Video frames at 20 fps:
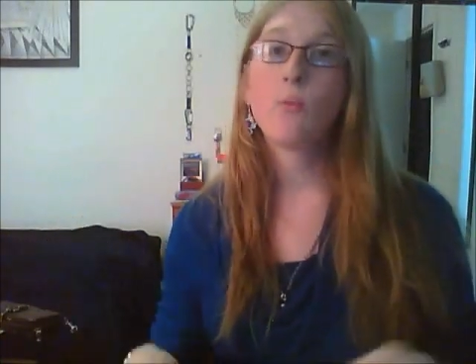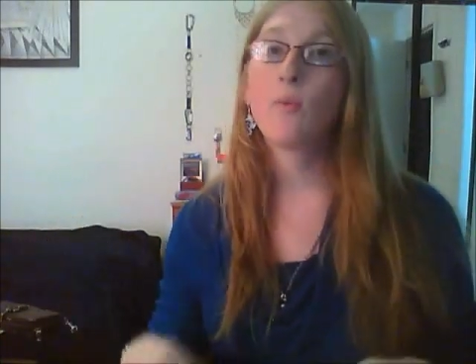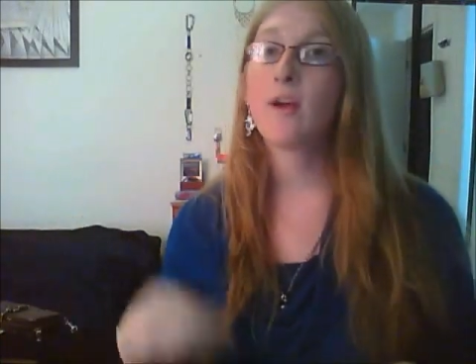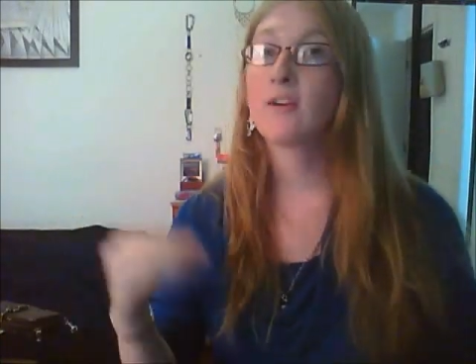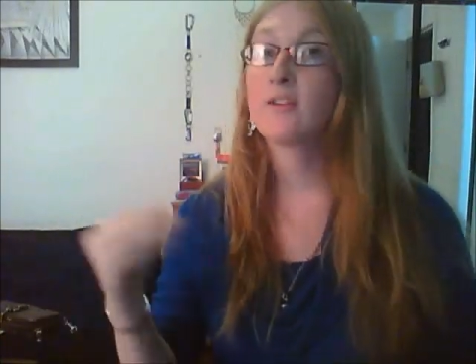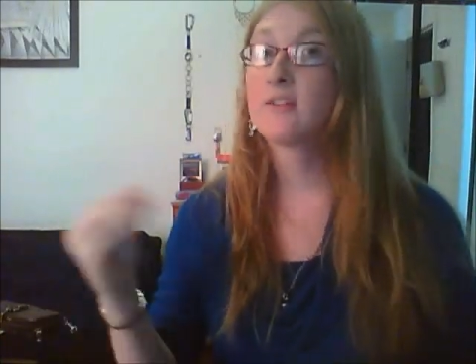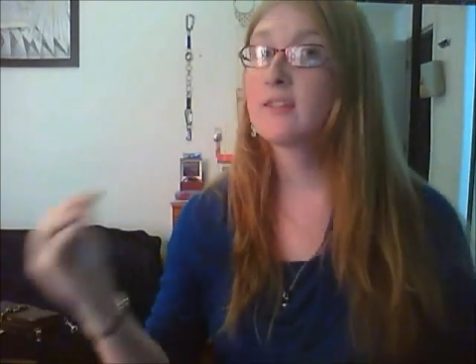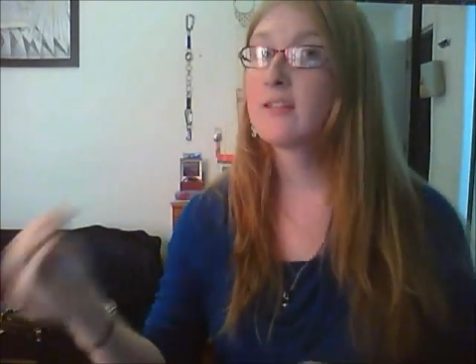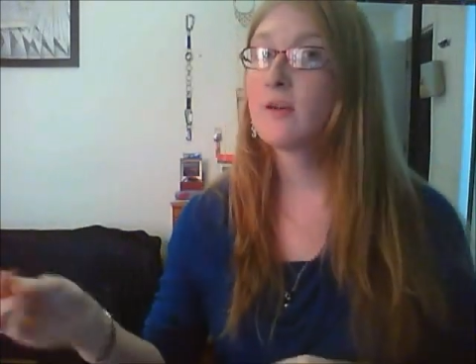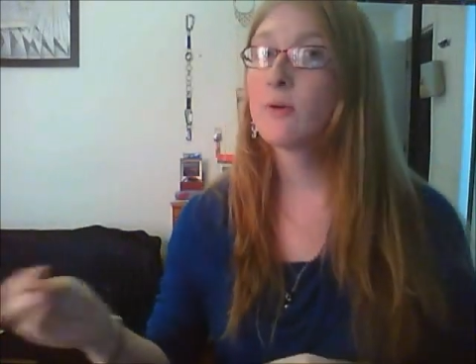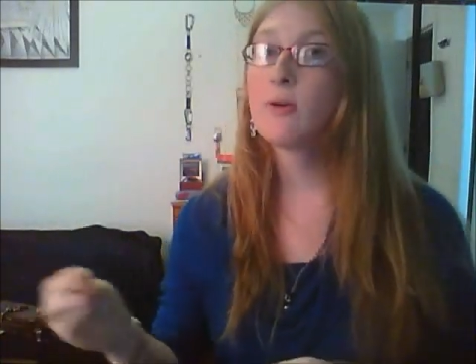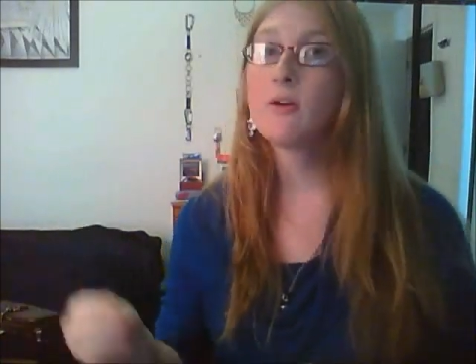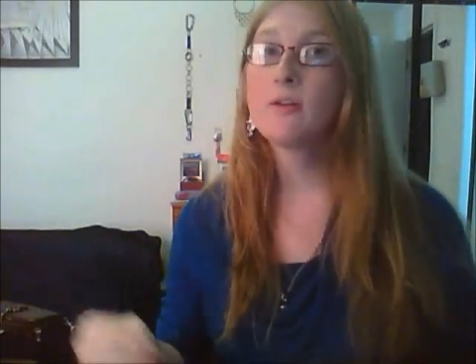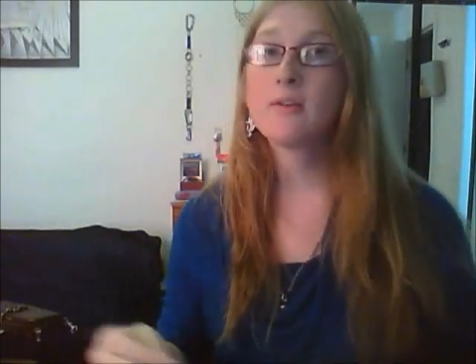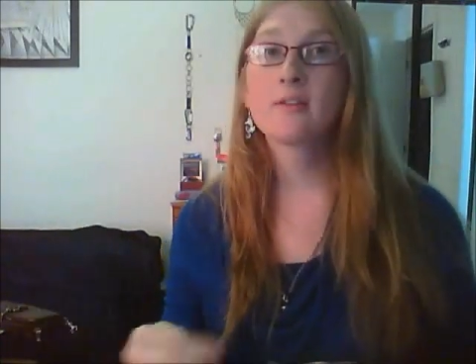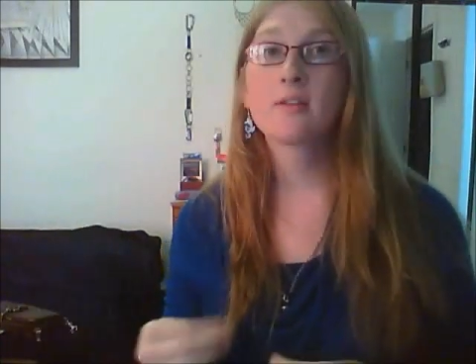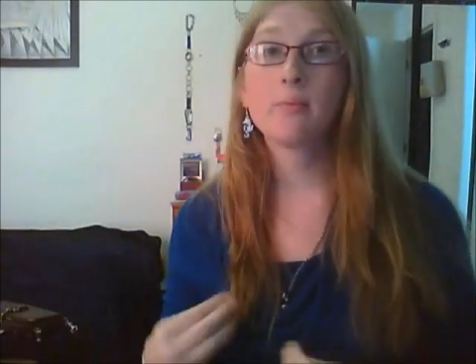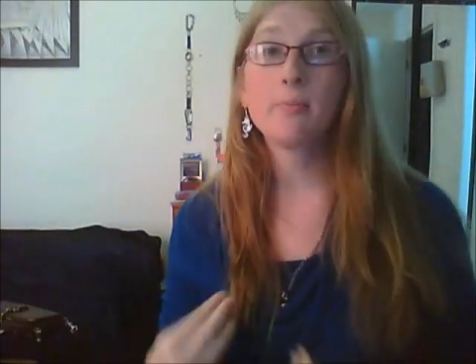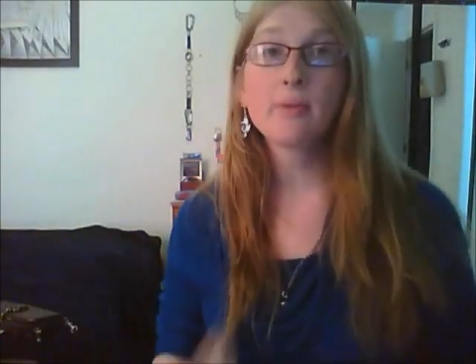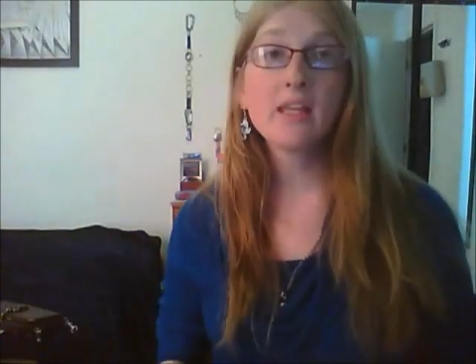where 0
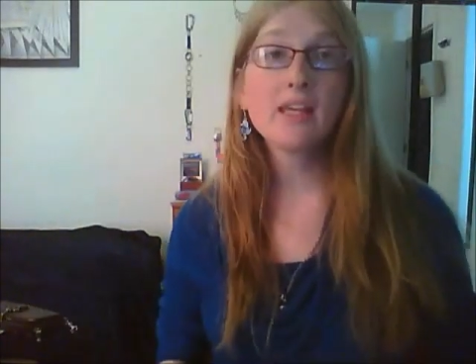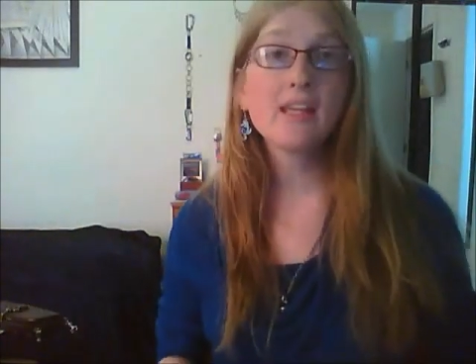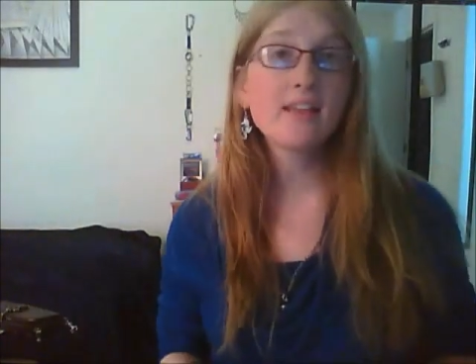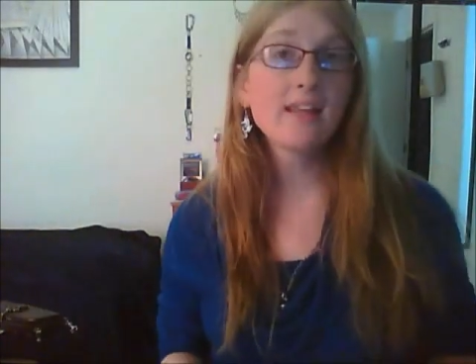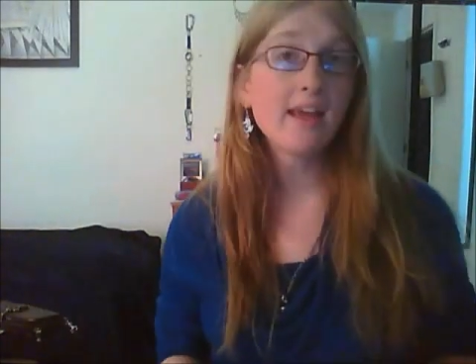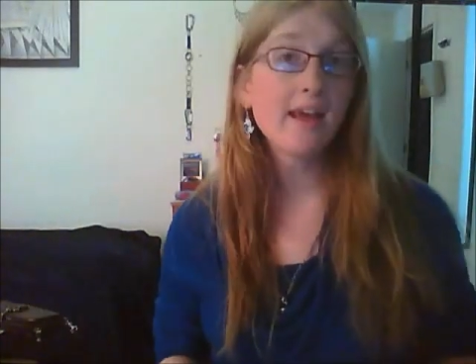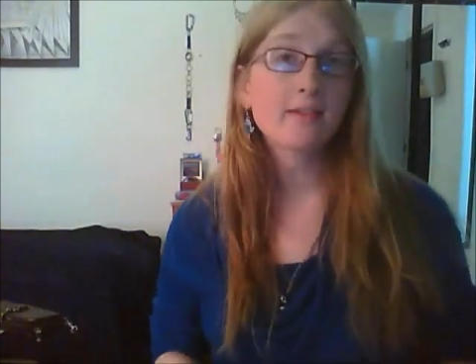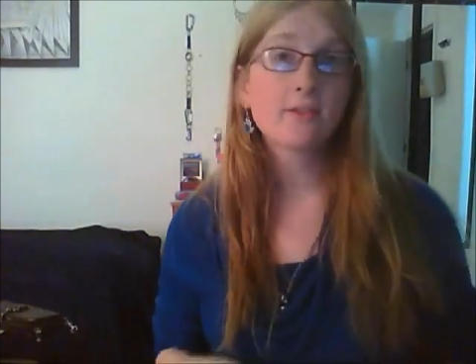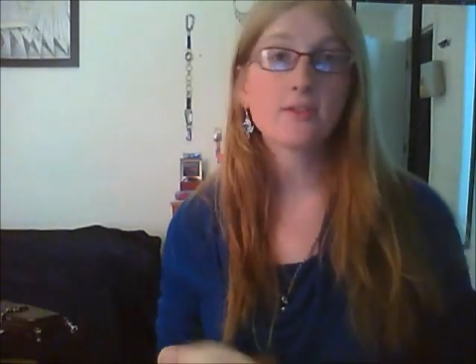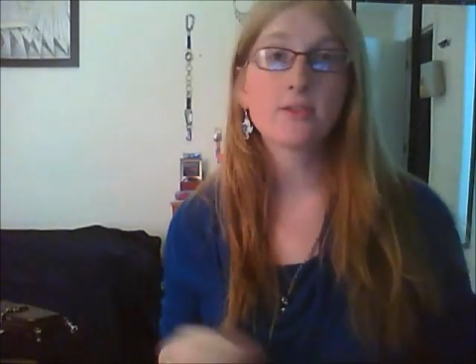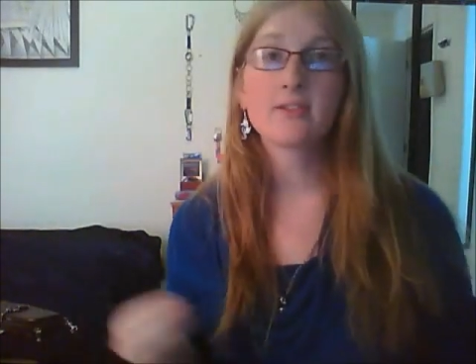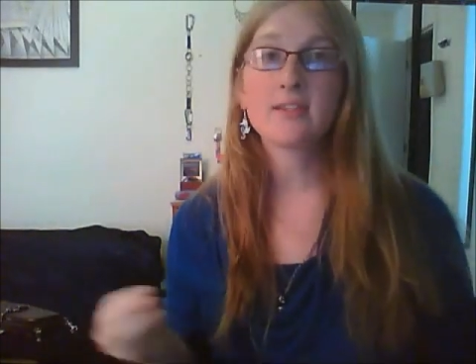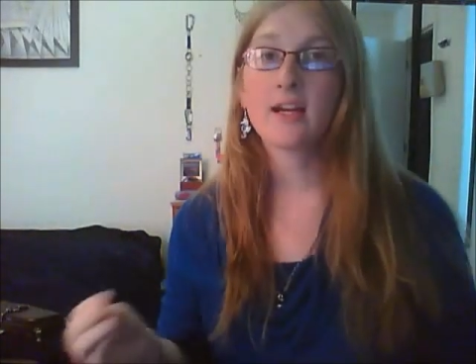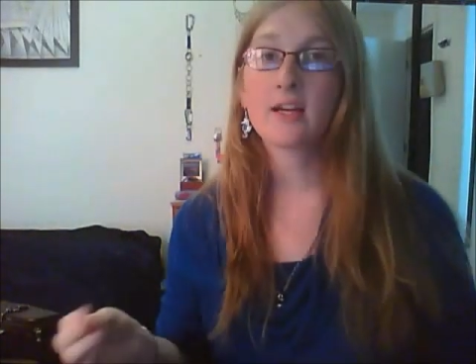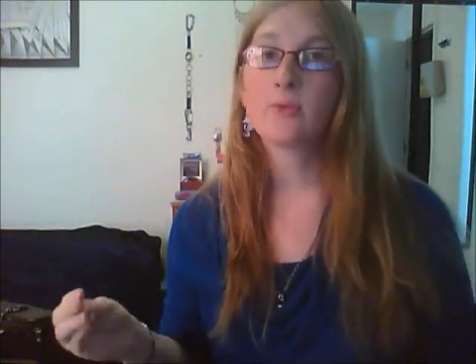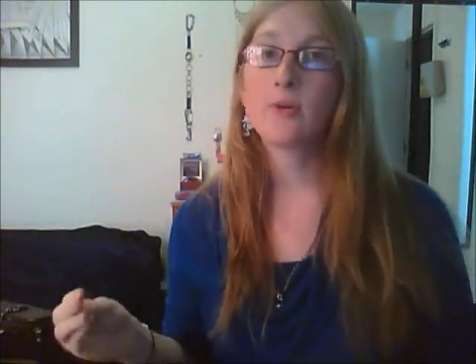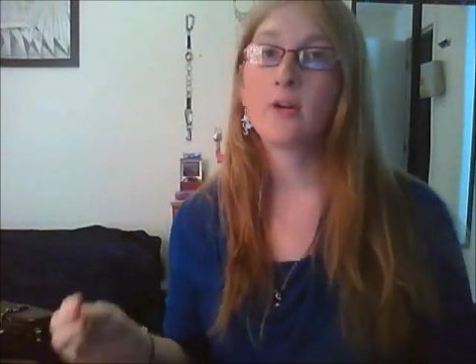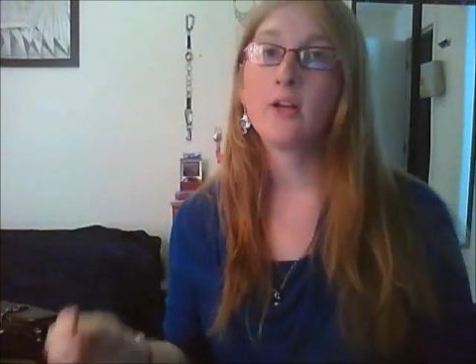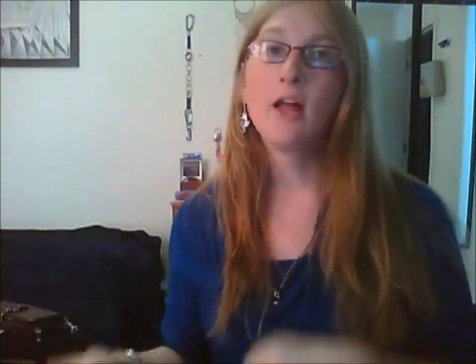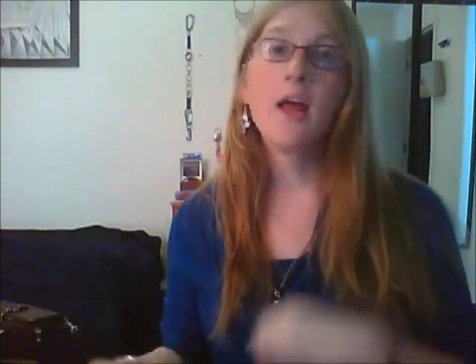is completely
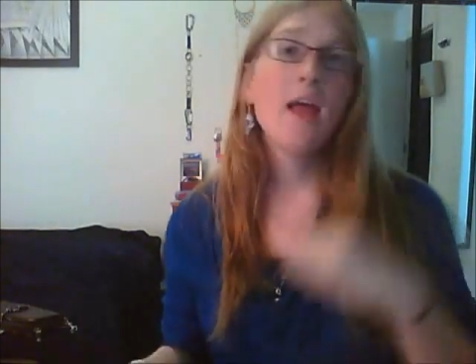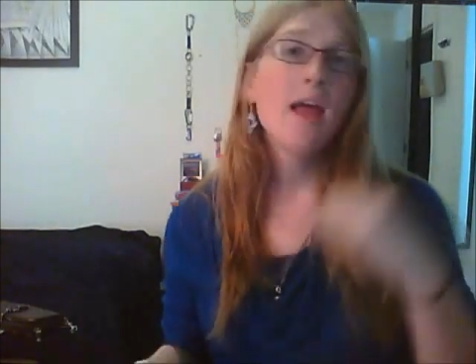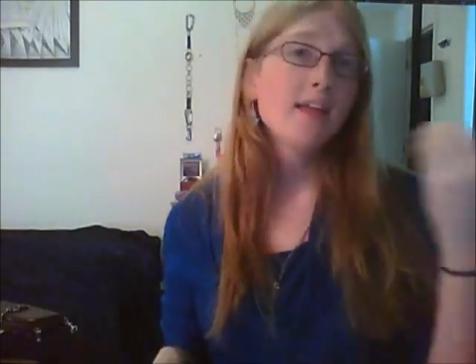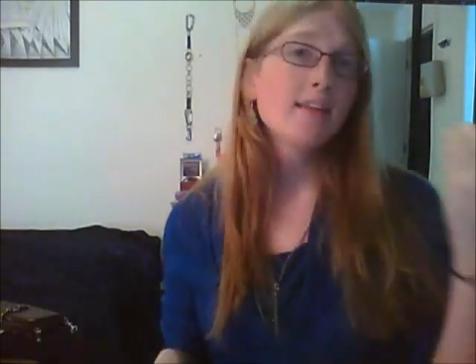heterosexual